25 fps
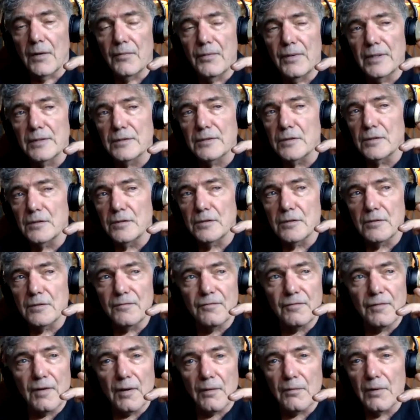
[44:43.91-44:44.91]
This is
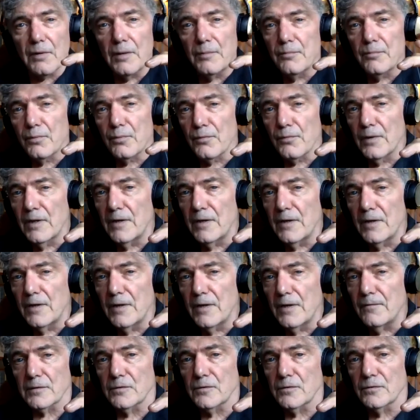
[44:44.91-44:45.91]
a very
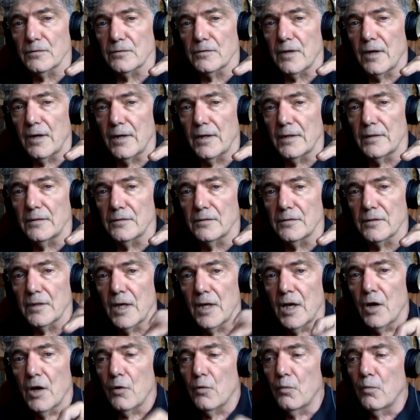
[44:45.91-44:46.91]
brief
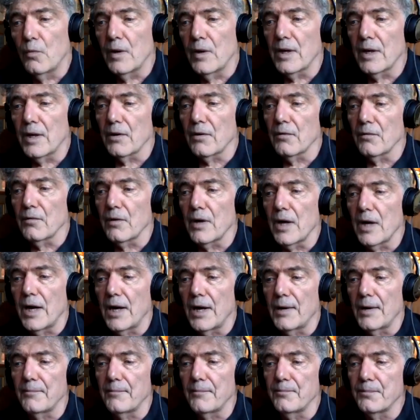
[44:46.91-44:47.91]
exercise where
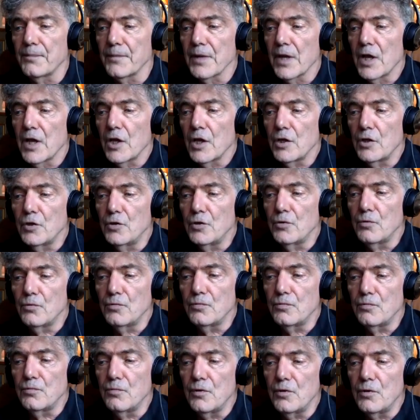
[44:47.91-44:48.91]

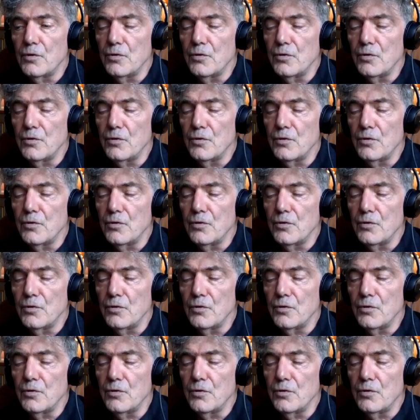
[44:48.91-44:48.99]
you